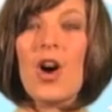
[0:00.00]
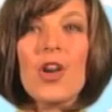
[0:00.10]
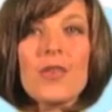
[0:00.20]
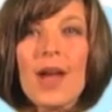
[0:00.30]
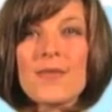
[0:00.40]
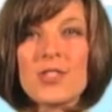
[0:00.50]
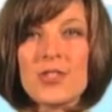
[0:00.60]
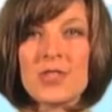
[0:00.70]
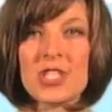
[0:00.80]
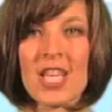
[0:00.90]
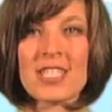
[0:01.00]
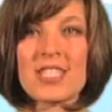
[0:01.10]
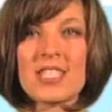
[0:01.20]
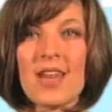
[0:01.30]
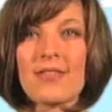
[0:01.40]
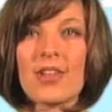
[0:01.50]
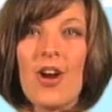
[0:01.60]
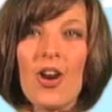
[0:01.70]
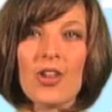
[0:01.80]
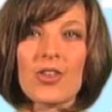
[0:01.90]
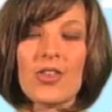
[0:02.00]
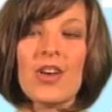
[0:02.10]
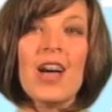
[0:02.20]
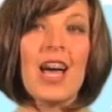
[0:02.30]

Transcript: all you have to do is change the definite article.